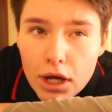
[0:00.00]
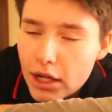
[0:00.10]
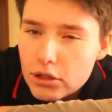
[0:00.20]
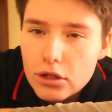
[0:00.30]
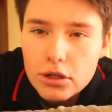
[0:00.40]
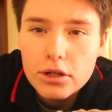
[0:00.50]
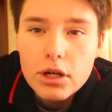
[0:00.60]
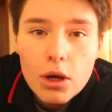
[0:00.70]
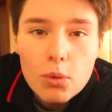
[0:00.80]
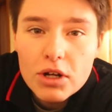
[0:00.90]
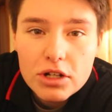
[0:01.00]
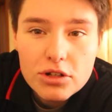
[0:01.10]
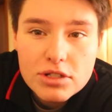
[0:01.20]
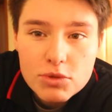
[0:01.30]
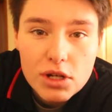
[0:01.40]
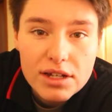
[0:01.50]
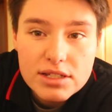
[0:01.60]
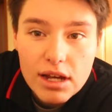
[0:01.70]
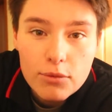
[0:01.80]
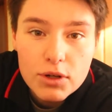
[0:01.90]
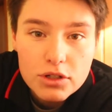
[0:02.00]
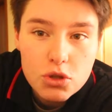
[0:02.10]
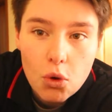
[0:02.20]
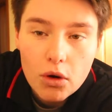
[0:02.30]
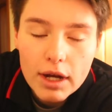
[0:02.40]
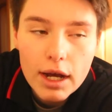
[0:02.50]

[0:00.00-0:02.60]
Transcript: I don't know. We gotta do some stuff, we gotta talk.